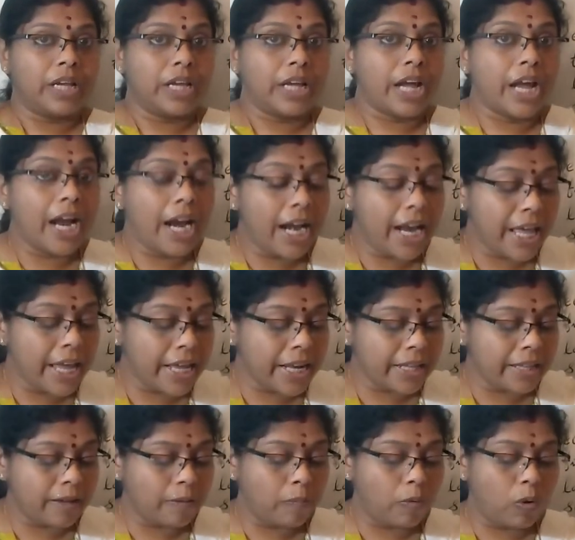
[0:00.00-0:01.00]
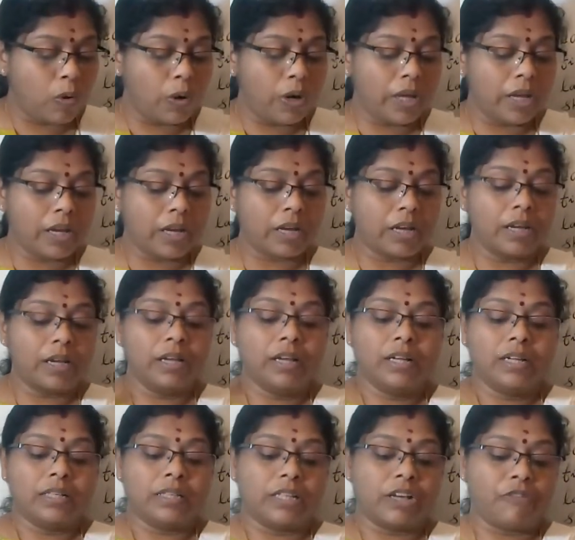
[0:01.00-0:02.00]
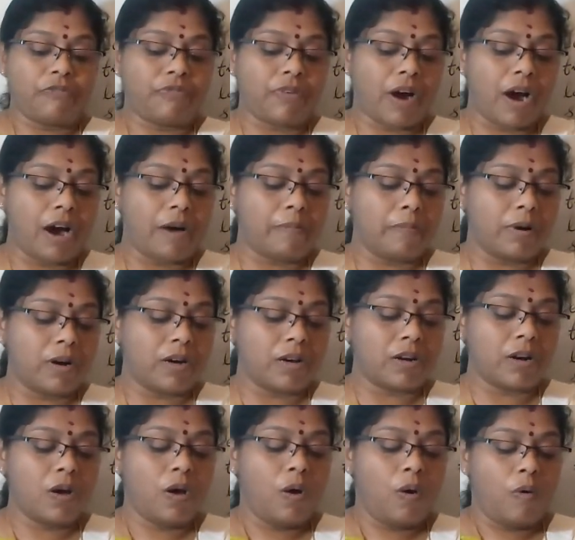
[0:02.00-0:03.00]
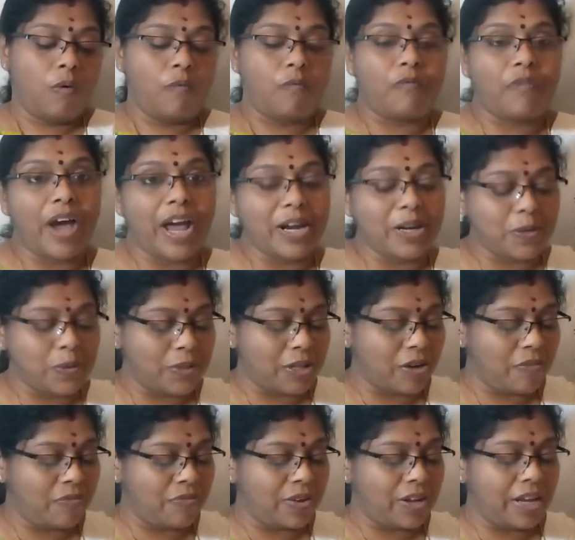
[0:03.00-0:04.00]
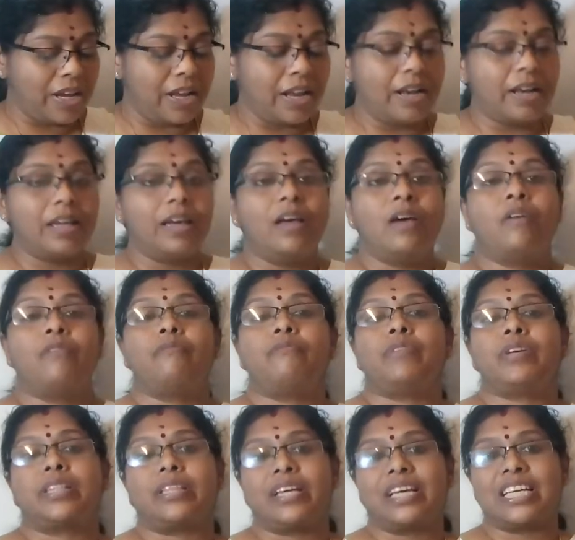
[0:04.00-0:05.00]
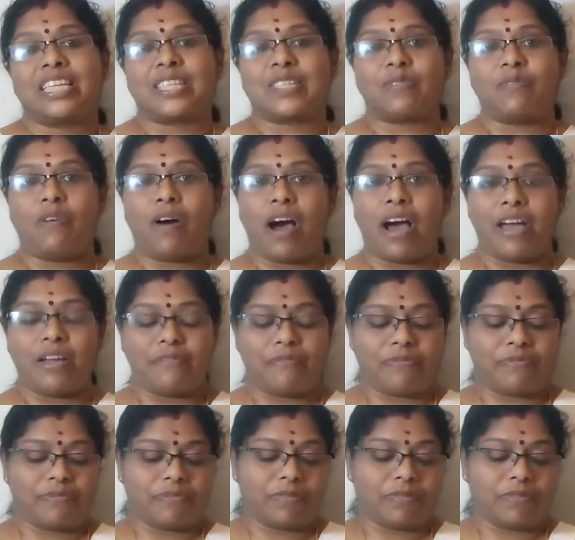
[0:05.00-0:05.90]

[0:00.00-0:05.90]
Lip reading: early in the morning, the farmer went to the field with his wife.